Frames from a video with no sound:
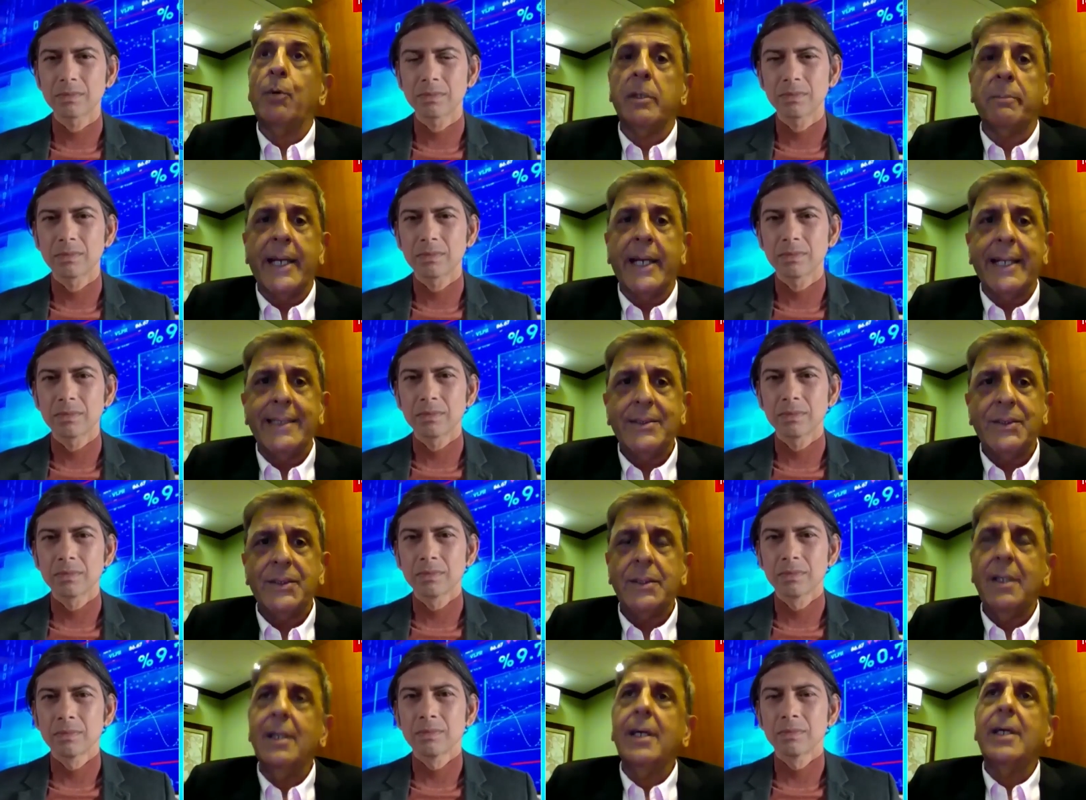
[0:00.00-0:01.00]
Speaker 1: base.
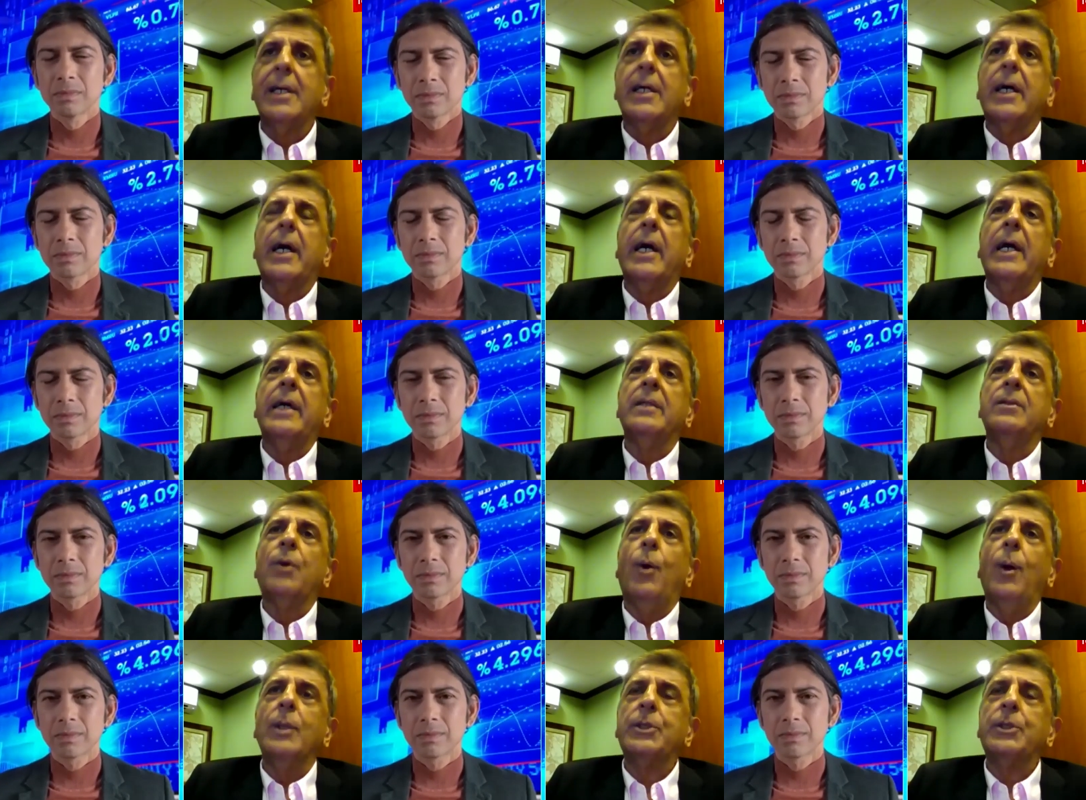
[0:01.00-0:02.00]
And
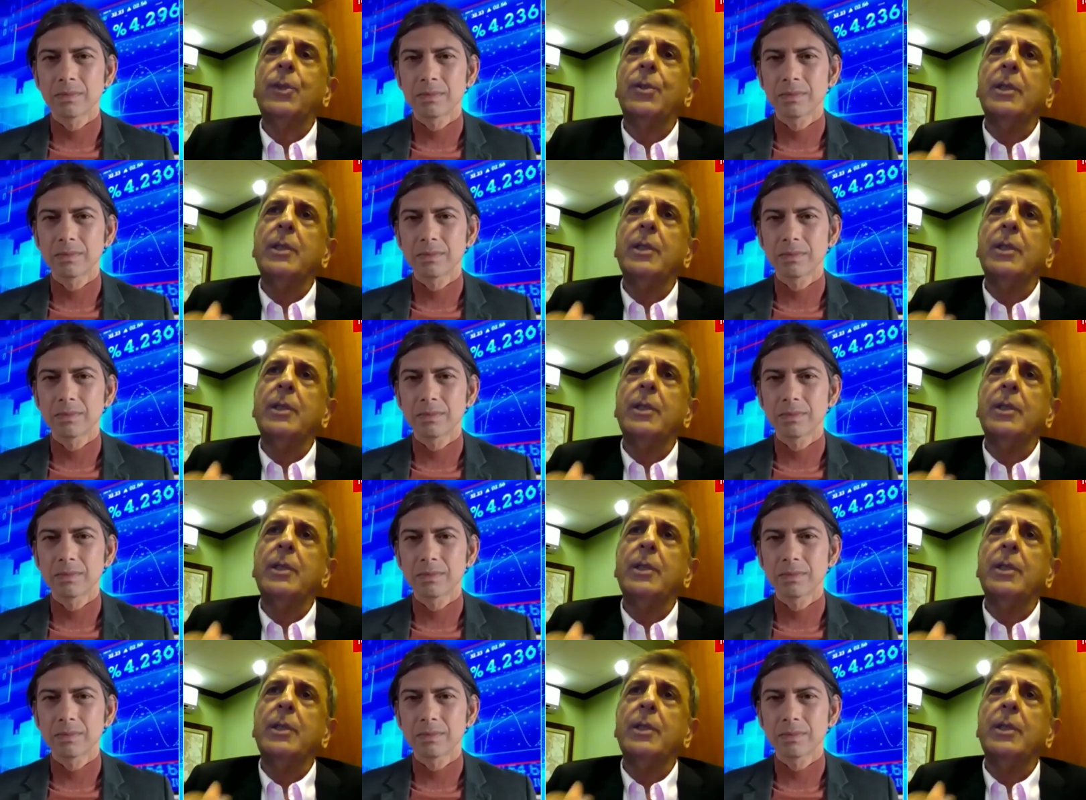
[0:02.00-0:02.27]
also the